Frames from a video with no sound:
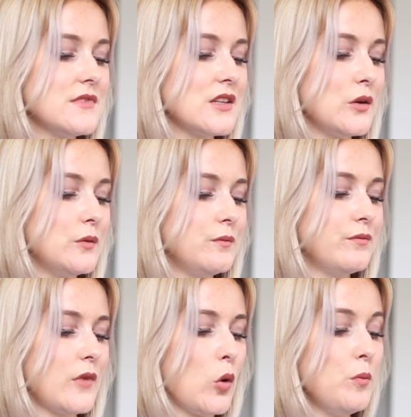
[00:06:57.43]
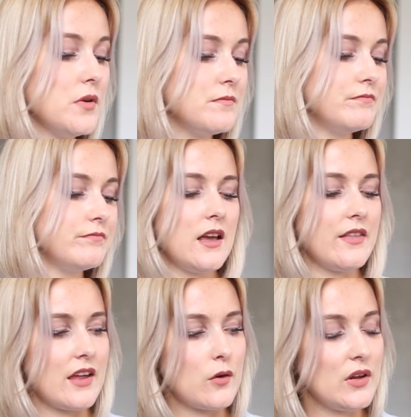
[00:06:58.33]
so home,
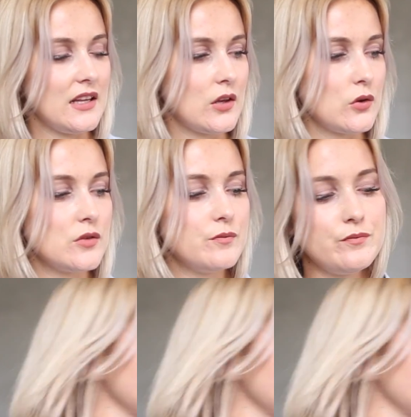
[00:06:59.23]
and they're really good.